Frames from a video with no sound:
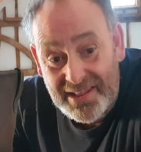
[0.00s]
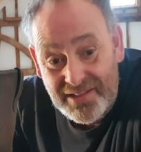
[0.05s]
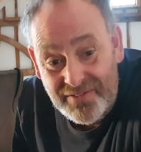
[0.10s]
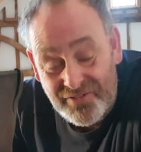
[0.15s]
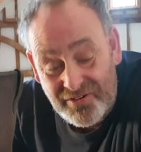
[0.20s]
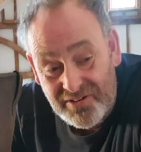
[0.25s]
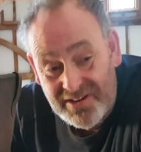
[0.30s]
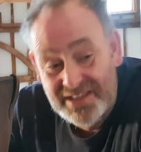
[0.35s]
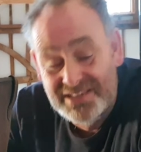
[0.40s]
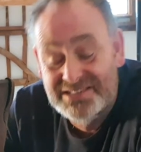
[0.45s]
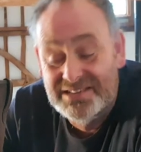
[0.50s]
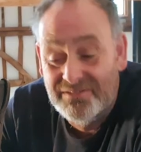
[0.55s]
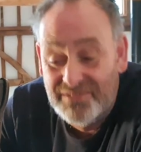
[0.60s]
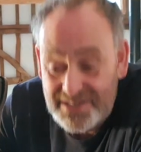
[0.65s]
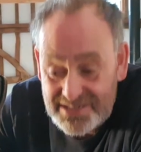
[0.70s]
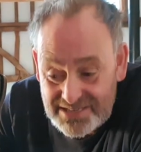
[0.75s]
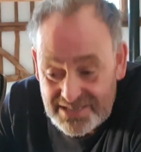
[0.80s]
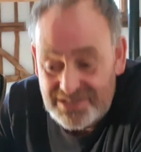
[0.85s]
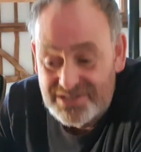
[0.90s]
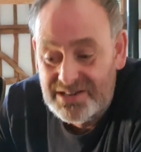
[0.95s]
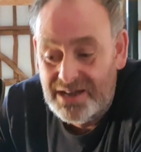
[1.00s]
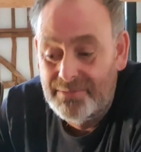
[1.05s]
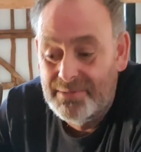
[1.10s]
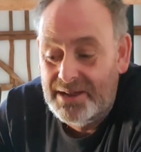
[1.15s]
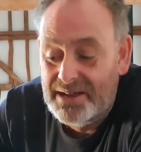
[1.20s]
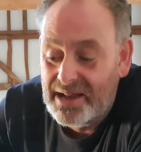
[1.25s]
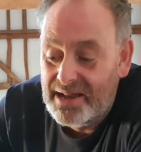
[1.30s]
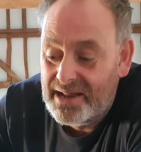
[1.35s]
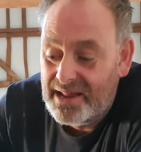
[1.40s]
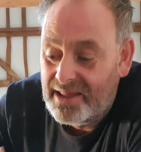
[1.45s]
They're very easy. They're easy jump
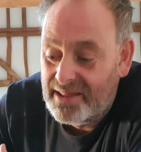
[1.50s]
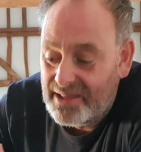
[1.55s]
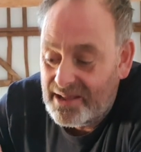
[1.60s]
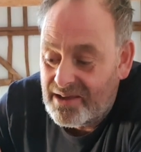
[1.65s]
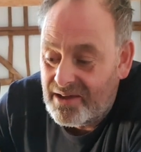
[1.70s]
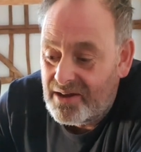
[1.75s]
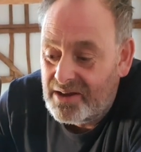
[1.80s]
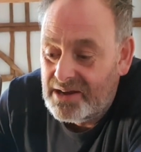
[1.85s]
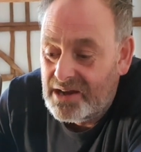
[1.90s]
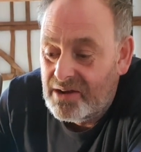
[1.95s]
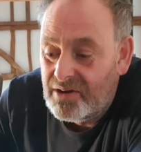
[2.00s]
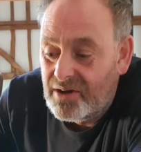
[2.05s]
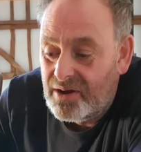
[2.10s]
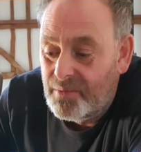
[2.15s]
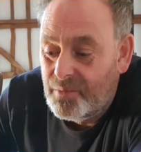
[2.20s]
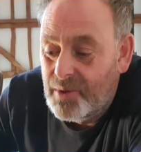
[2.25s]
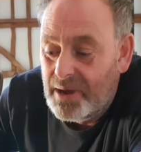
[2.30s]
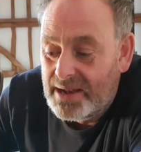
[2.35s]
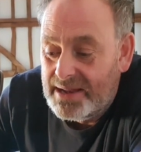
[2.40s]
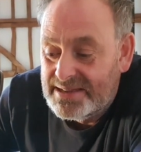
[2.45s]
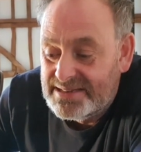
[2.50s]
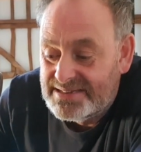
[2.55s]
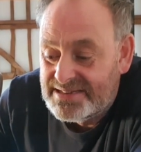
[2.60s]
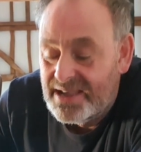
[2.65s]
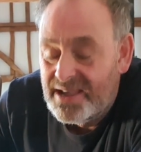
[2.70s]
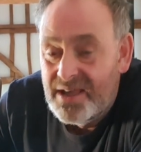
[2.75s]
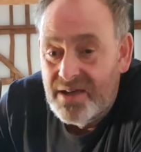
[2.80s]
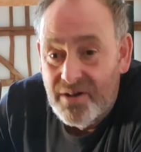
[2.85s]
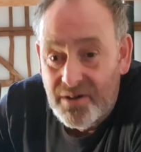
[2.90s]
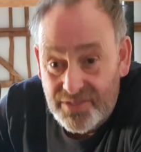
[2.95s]
in and out. They're kind of like wellies.
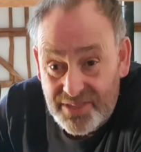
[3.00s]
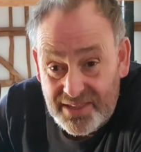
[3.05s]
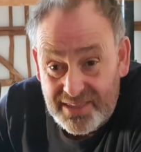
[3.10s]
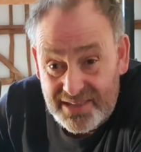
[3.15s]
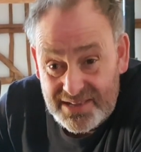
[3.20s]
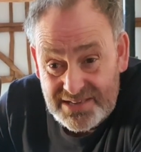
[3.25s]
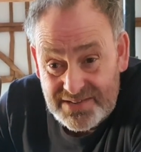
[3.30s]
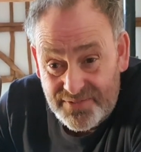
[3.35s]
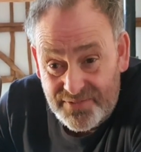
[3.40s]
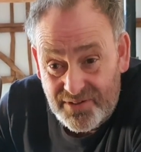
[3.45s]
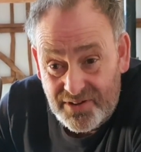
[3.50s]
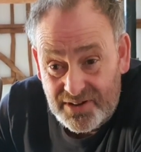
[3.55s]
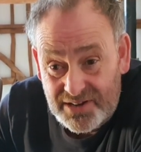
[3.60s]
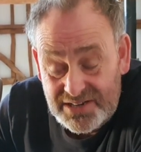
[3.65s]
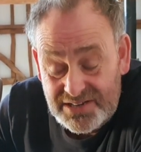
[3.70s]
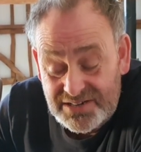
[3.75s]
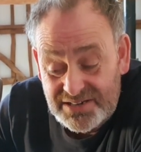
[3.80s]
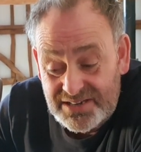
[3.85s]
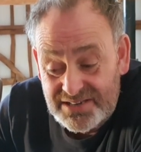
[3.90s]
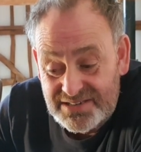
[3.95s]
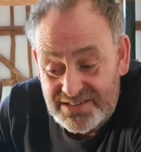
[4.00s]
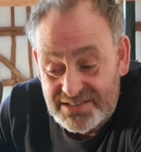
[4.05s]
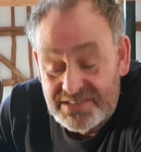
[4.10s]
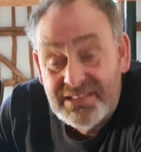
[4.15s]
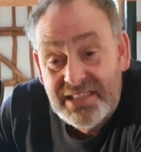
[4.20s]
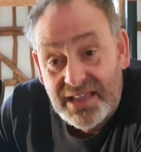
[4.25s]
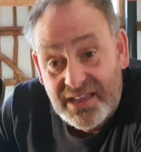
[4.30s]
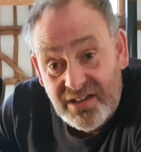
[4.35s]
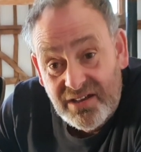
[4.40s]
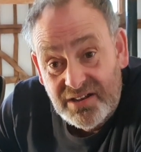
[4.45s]
The disadvantage is
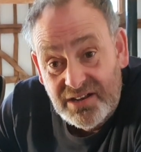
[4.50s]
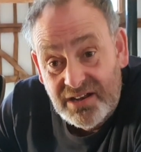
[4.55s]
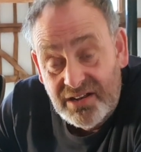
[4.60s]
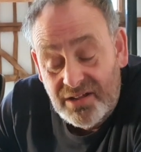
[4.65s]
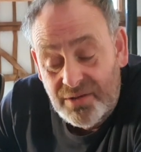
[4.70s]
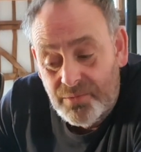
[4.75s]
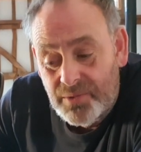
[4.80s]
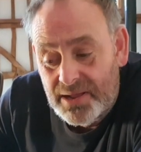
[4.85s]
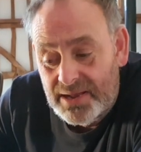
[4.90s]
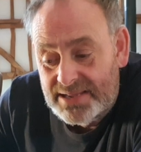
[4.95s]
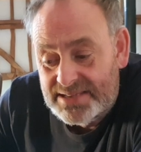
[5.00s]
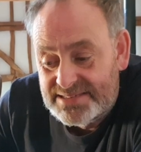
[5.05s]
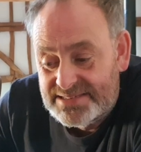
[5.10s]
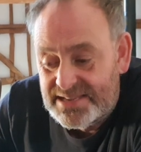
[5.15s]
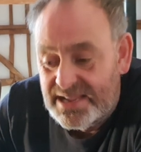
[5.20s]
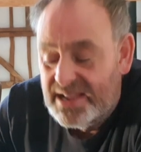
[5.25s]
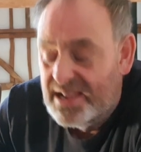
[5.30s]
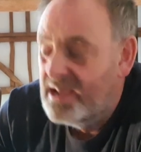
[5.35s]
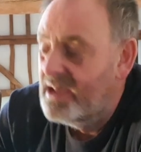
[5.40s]
they're kind of like wellies.